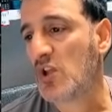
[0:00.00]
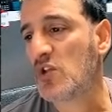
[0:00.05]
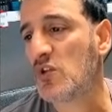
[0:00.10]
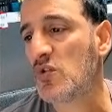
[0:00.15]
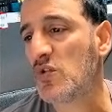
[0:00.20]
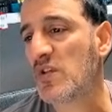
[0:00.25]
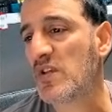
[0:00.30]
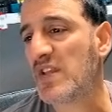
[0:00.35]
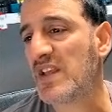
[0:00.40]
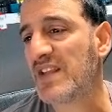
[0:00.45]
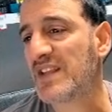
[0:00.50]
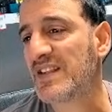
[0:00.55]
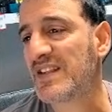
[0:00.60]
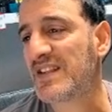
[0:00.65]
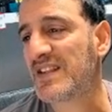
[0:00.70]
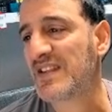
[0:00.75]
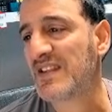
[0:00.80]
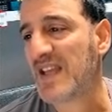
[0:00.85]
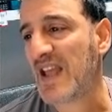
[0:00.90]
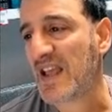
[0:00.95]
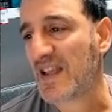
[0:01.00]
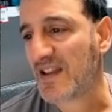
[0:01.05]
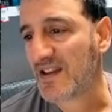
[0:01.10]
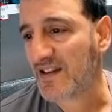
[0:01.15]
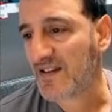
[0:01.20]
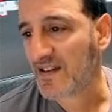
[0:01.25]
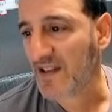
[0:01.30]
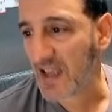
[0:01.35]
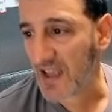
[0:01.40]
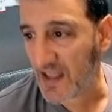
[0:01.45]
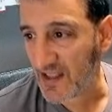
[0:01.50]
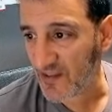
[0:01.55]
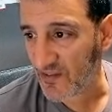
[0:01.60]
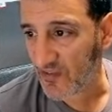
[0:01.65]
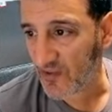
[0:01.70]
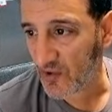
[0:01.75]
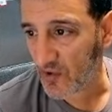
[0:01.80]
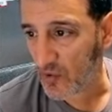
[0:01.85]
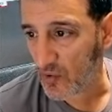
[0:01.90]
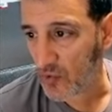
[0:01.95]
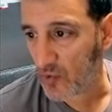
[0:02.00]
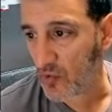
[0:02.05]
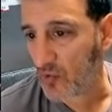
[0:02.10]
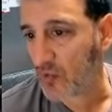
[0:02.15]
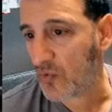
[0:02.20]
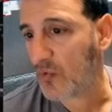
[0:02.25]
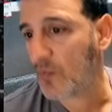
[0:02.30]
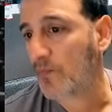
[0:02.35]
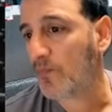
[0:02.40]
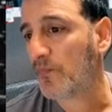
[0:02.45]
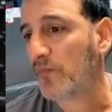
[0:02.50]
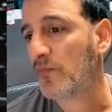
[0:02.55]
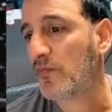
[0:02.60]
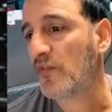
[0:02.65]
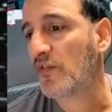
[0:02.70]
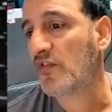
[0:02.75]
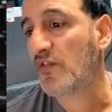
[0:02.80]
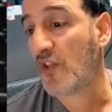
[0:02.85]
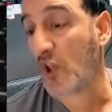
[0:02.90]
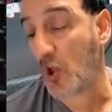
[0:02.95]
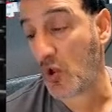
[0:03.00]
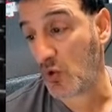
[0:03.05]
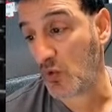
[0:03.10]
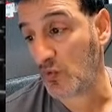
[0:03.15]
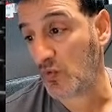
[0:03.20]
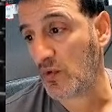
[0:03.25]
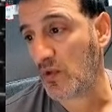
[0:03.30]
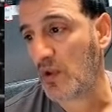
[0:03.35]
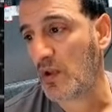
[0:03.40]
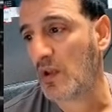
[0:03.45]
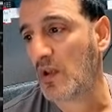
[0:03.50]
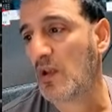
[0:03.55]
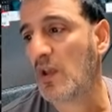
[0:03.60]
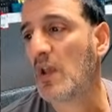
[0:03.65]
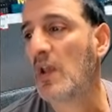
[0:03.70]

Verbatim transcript: You can then send into your zone